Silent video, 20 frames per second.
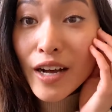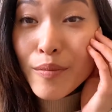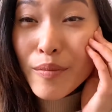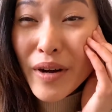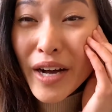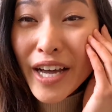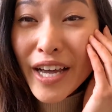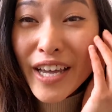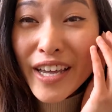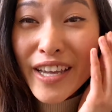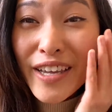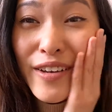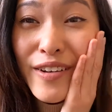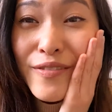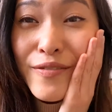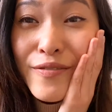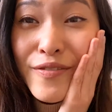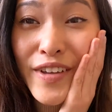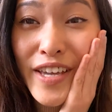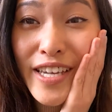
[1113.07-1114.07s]
my
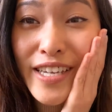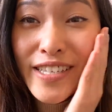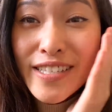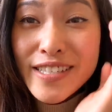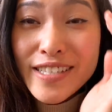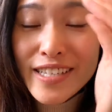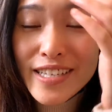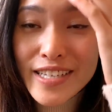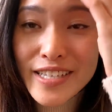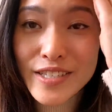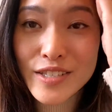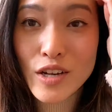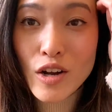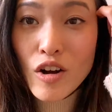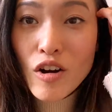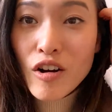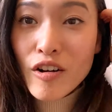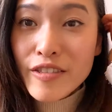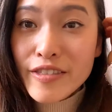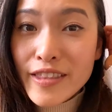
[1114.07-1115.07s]
face is
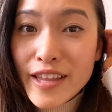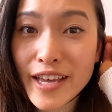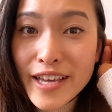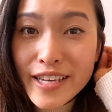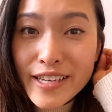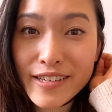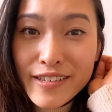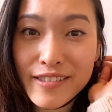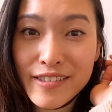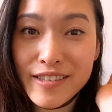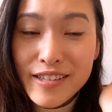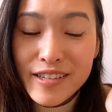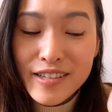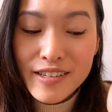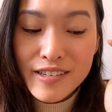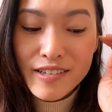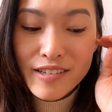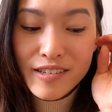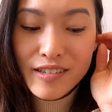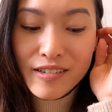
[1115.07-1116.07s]
on like
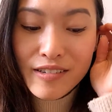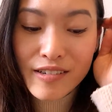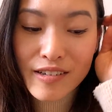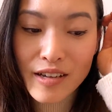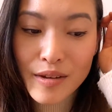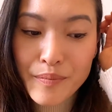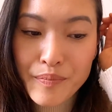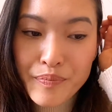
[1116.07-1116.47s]
the